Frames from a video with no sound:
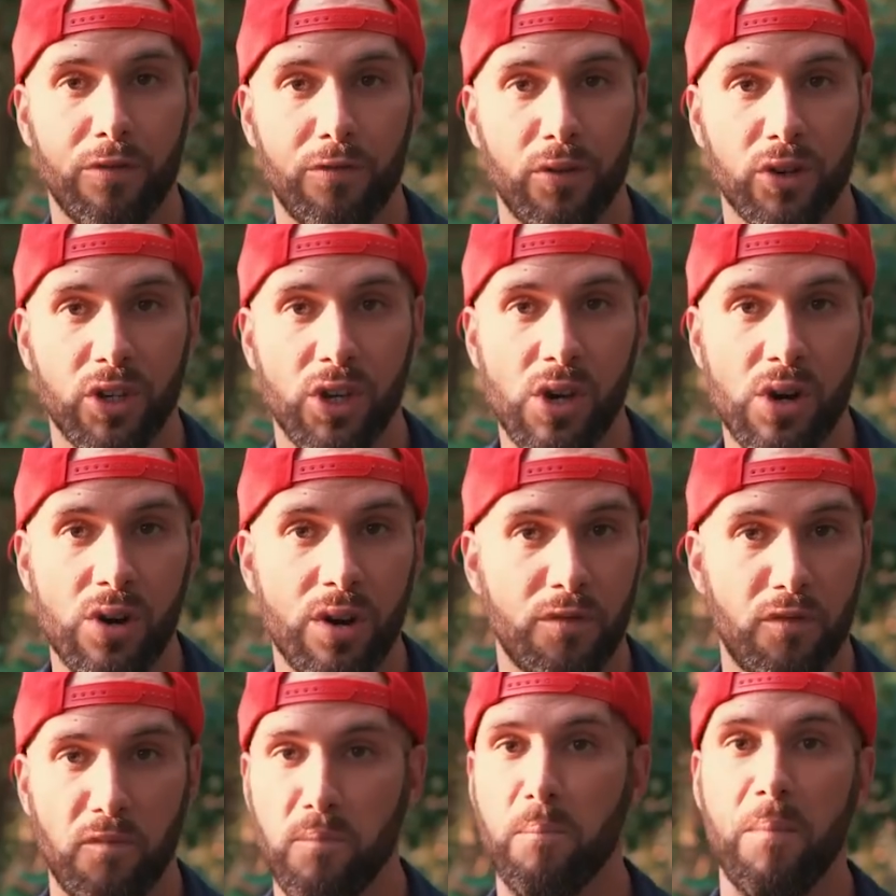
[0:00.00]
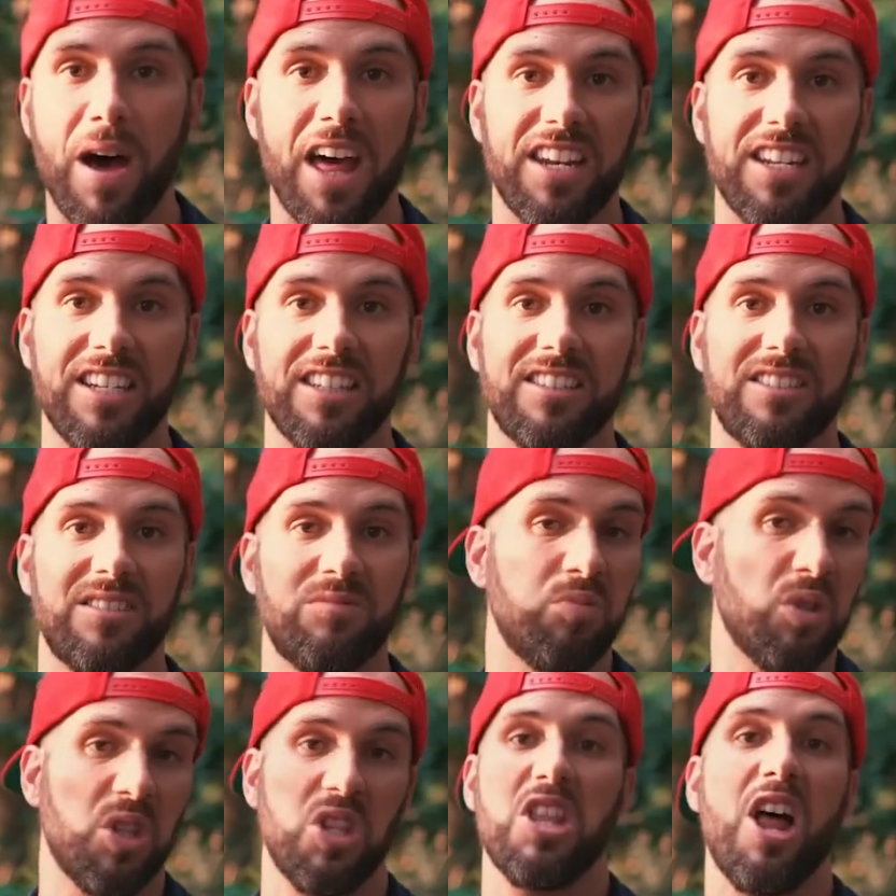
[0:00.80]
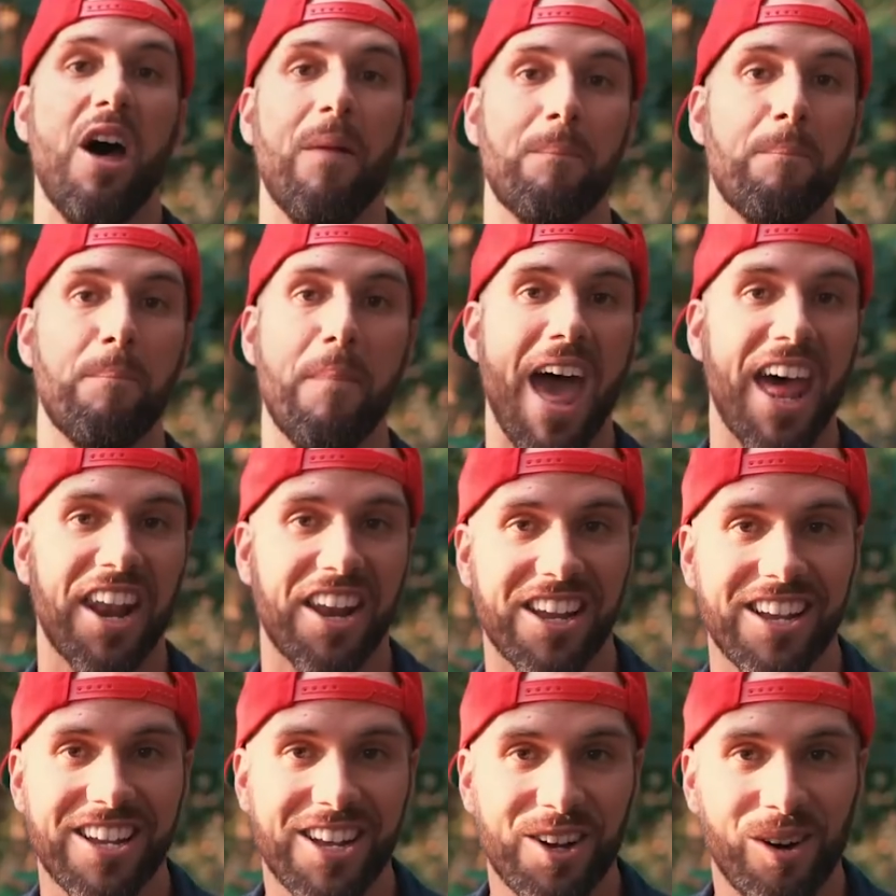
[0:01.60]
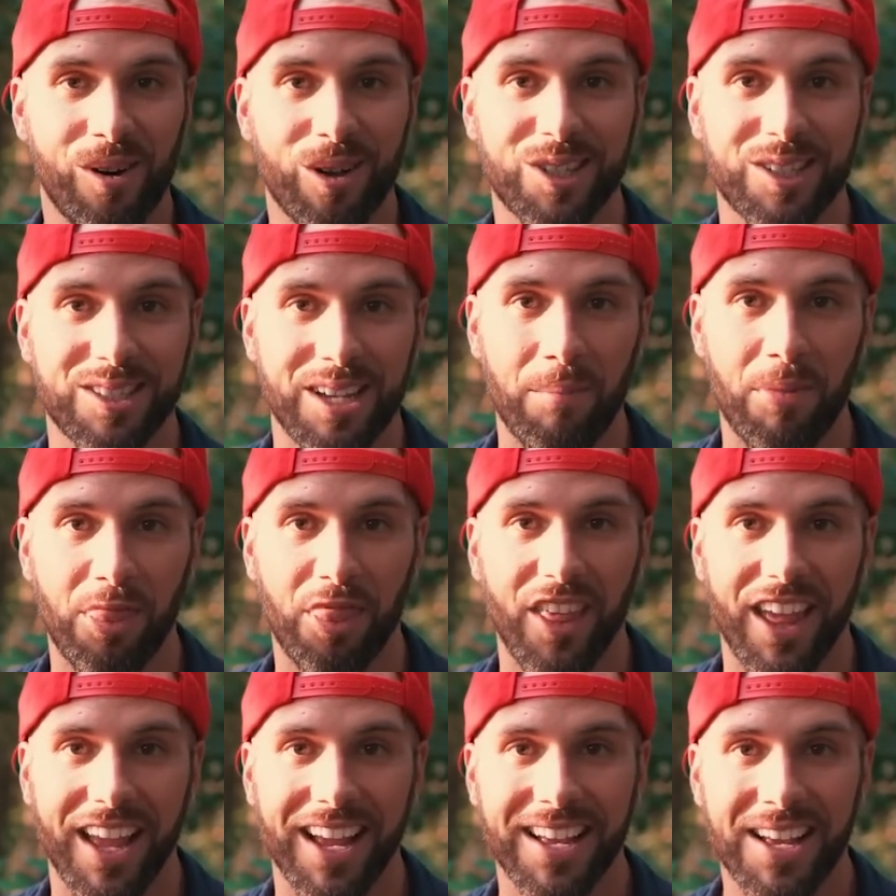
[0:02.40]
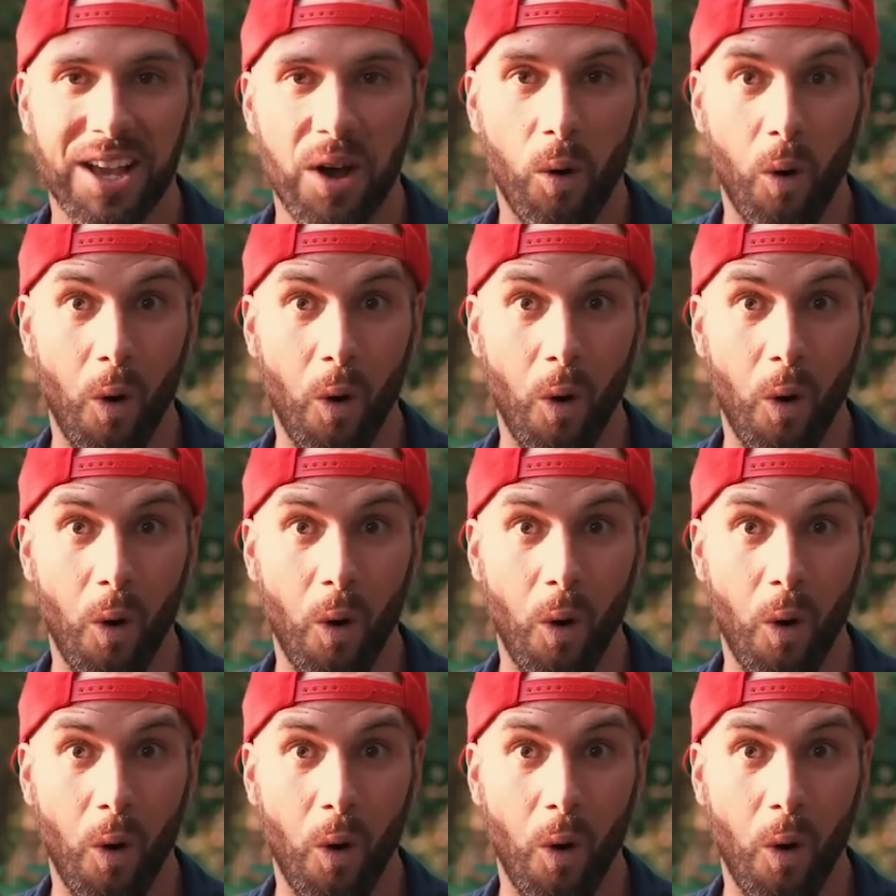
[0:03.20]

for you if money would not matter or something?